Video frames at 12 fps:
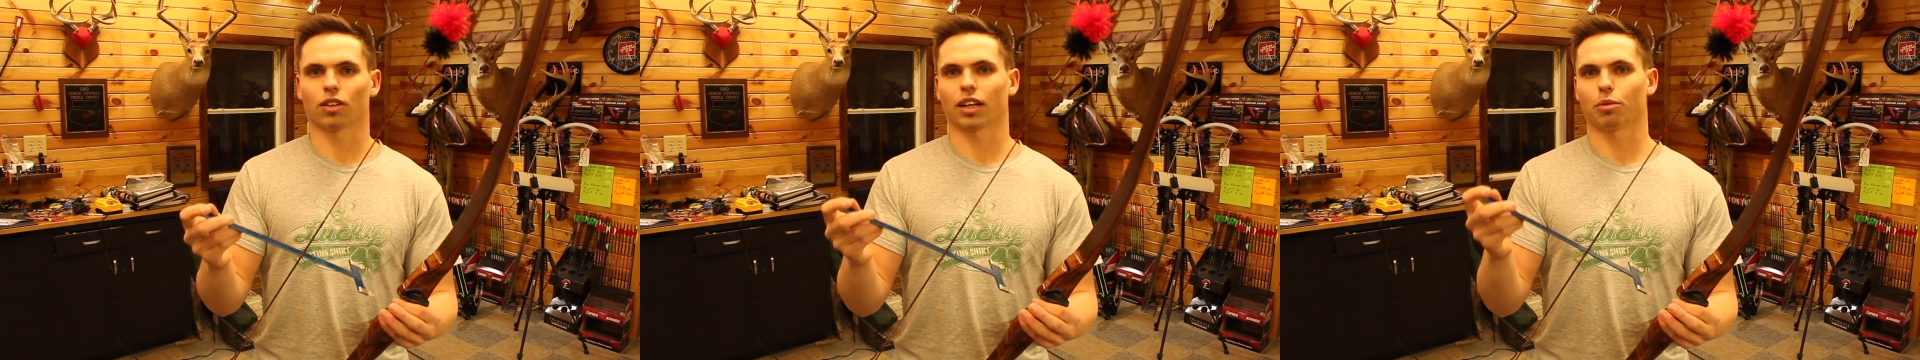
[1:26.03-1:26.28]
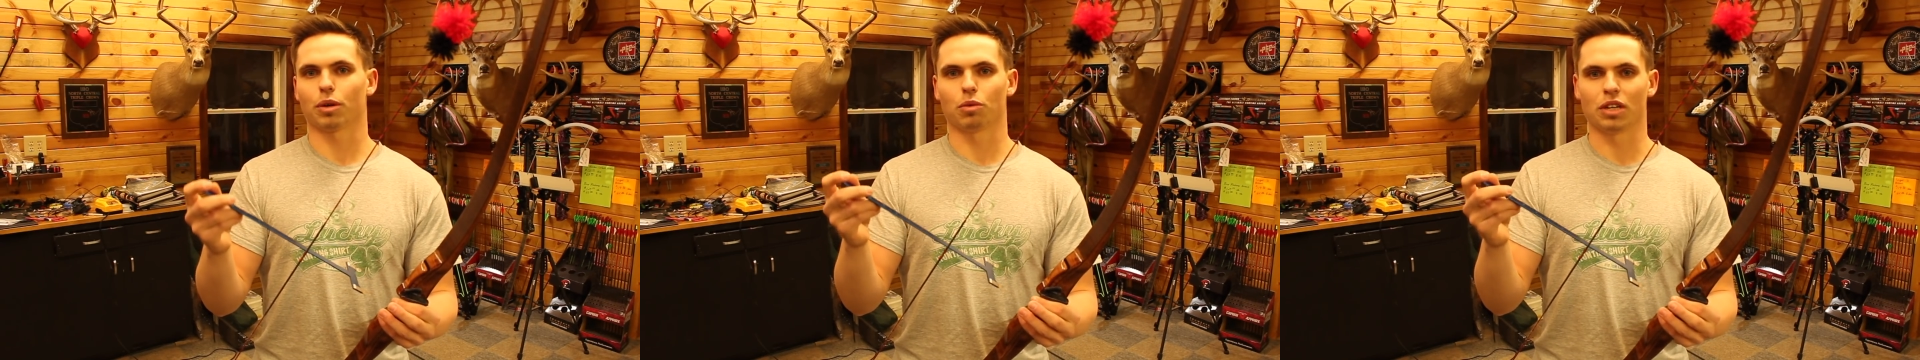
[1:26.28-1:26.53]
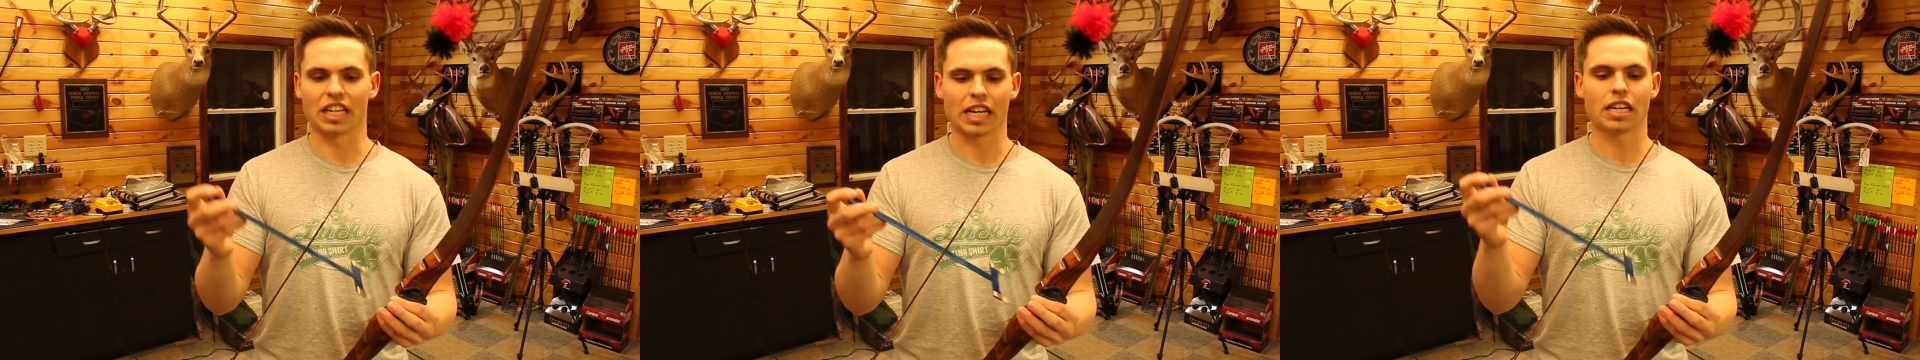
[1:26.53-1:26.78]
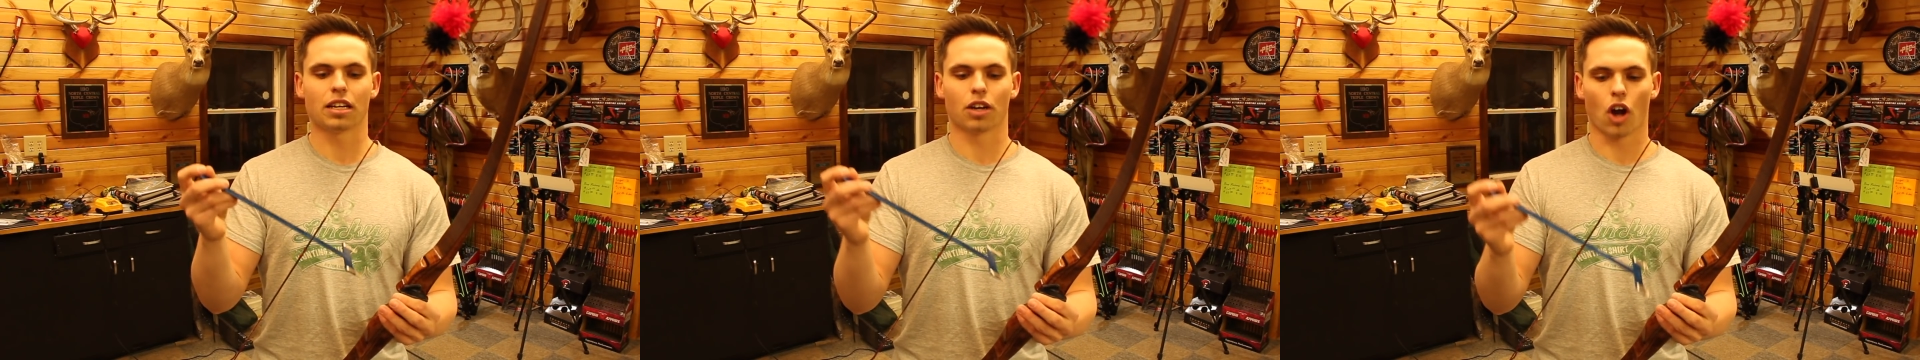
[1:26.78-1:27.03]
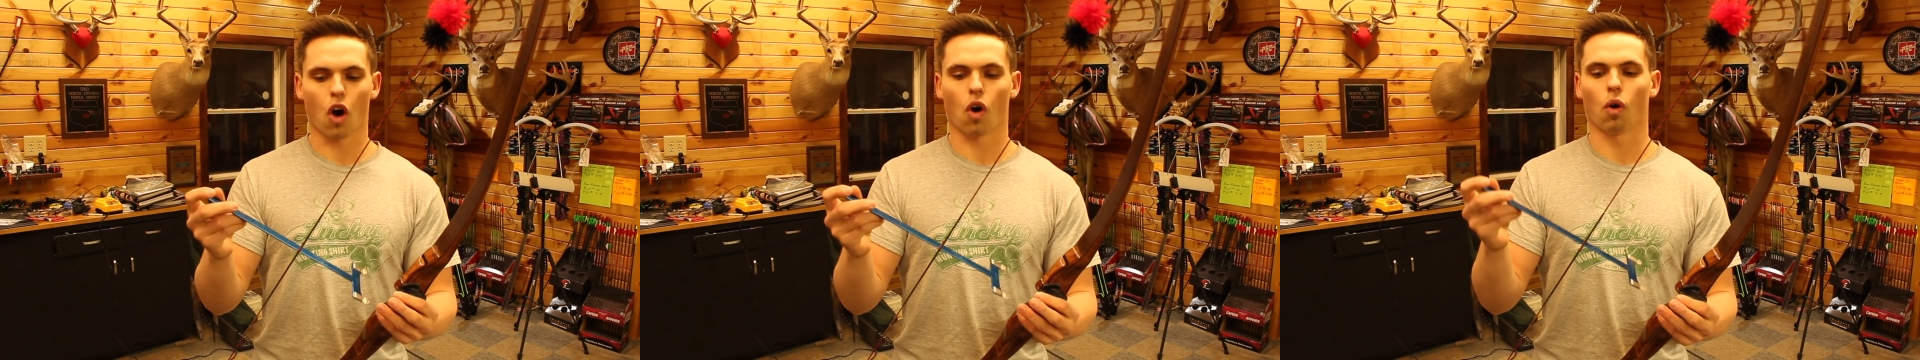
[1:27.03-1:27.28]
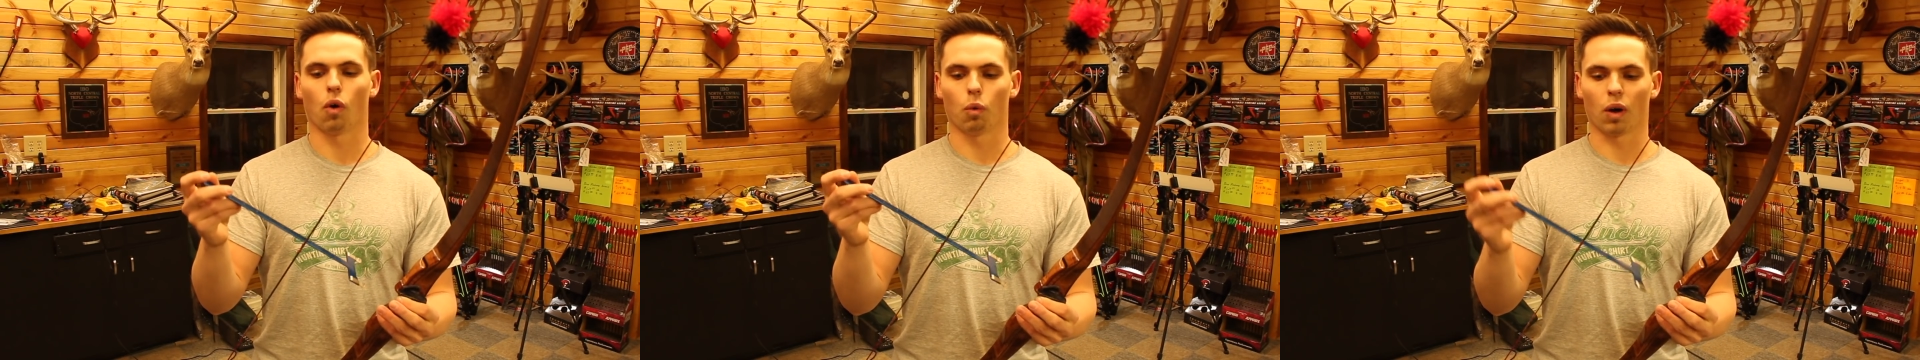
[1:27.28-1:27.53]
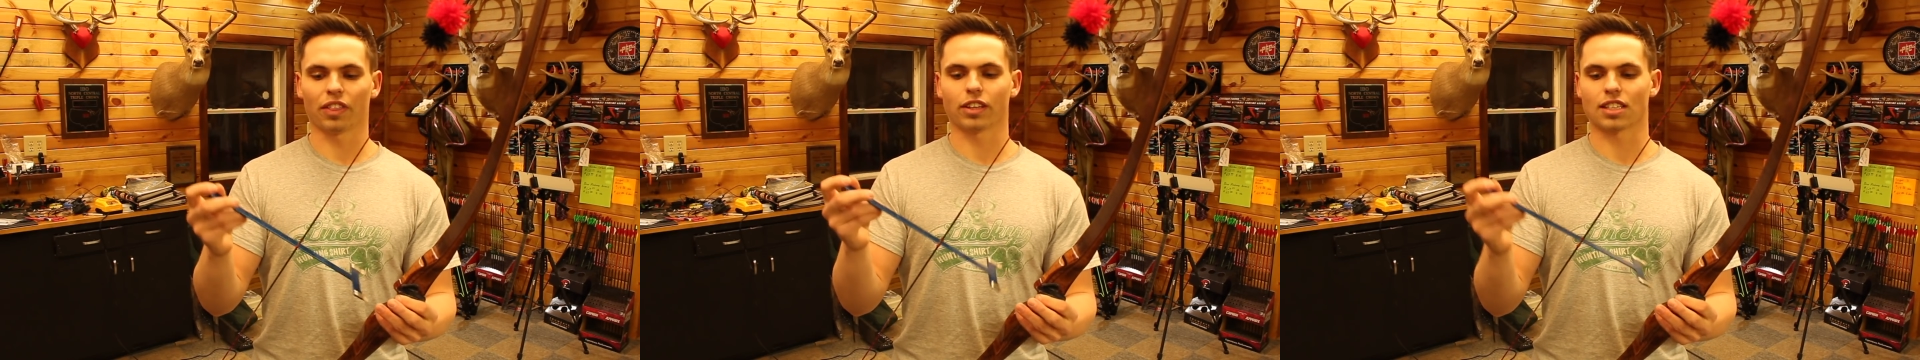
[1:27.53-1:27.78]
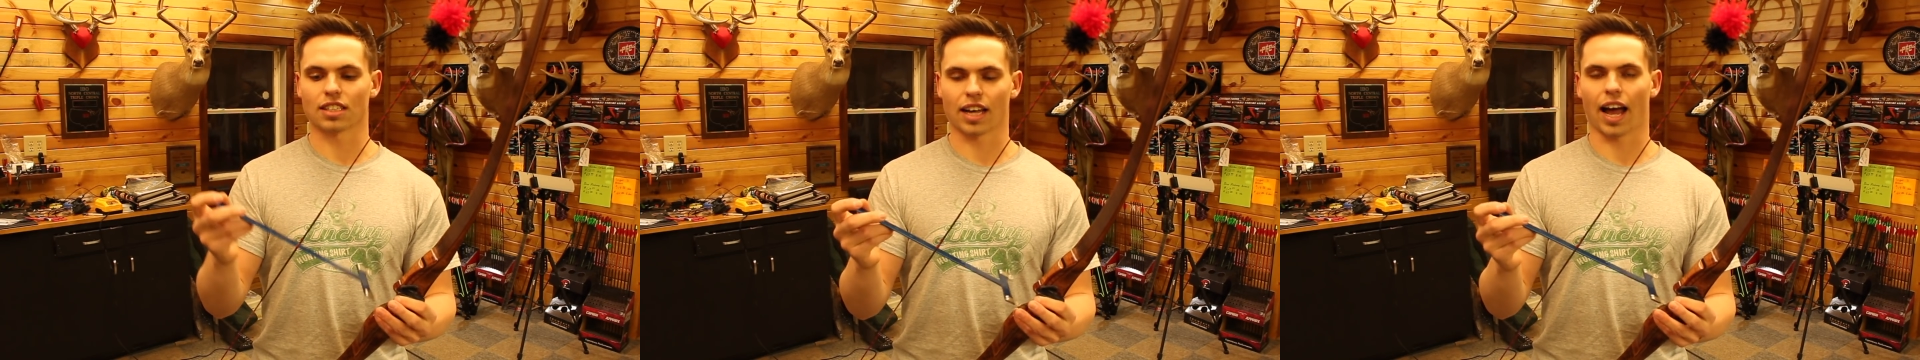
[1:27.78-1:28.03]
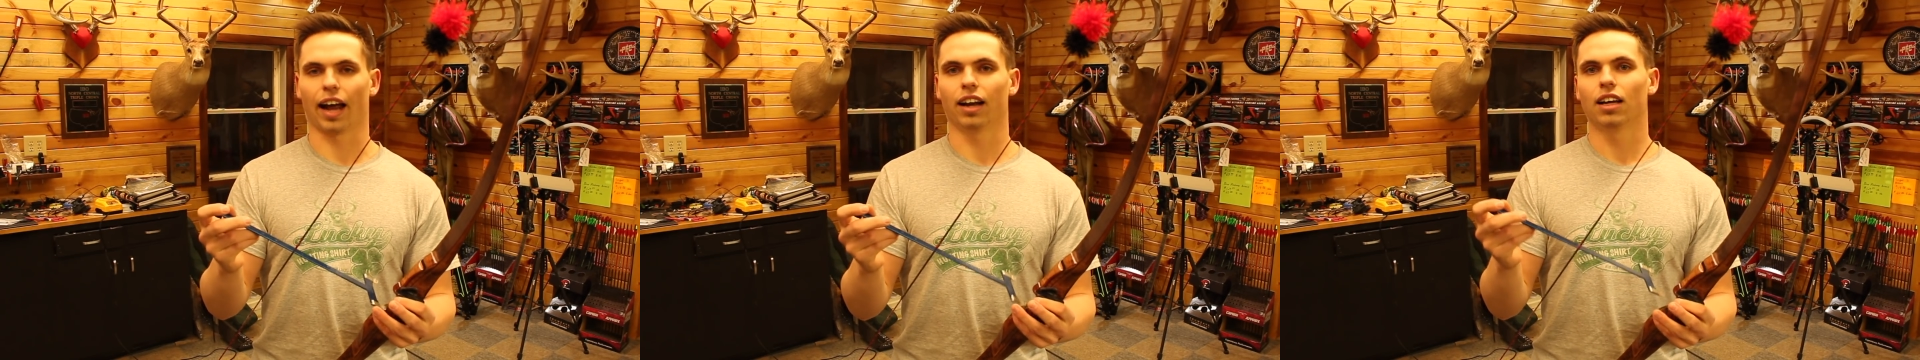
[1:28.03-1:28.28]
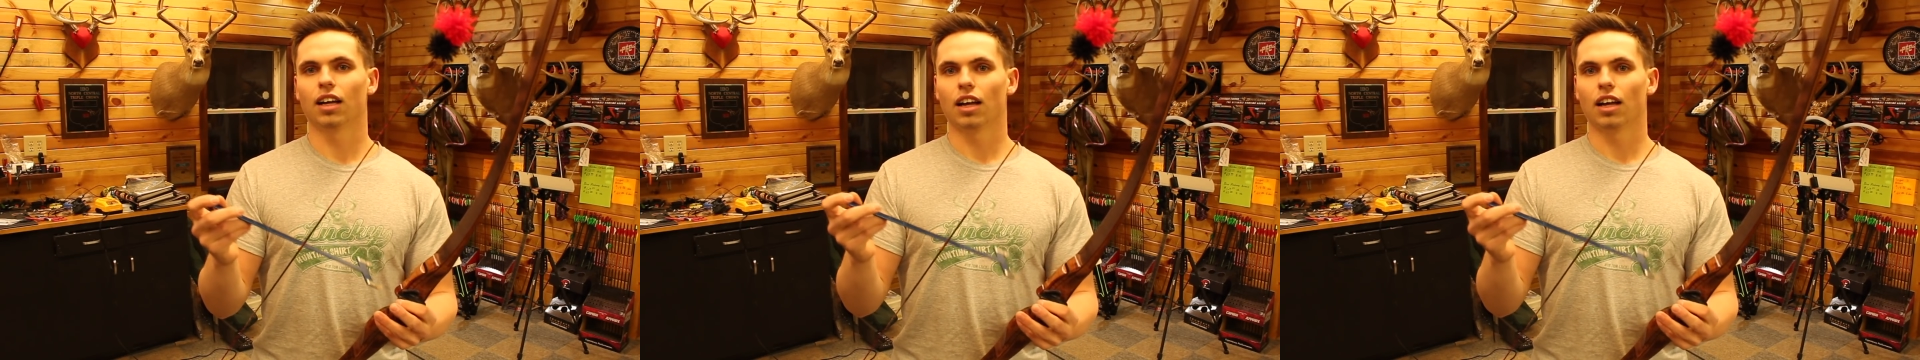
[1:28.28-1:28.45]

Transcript: Like we need to know what this is at.